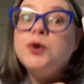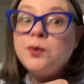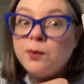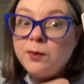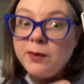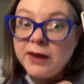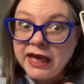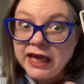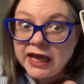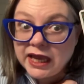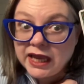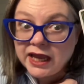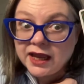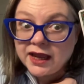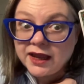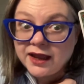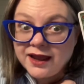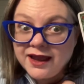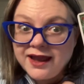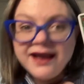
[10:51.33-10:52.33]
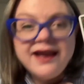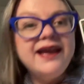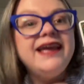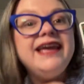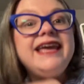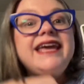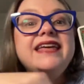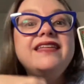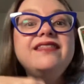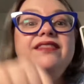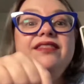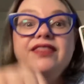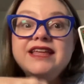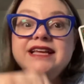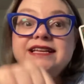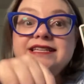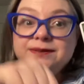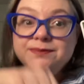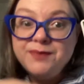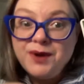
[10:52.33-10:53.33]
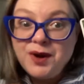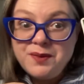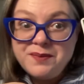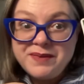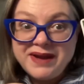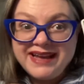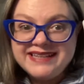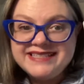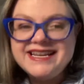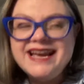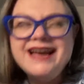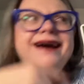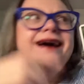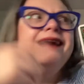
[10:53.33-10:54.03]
me in this moment.